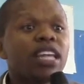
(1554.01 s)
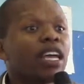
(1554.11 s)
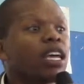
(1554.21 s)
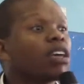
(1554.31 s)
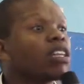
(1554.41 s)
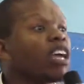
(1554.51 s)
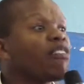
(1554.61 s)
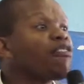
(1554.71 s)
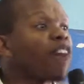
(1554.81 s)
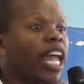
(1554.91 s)
They,
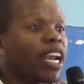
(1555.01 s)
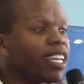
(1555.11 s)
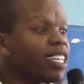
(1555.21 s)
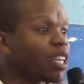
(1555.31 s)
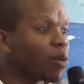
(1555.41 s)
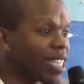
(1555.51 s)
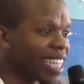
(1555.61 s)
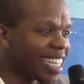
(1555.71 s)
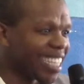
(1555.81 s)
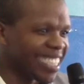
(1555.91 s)
they fell in the
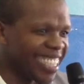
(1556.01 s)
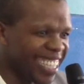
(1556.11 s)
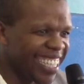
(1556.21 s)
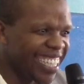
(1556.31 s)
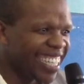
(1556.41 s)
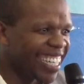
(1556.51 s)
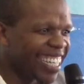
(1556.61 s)
wilderness. Ne?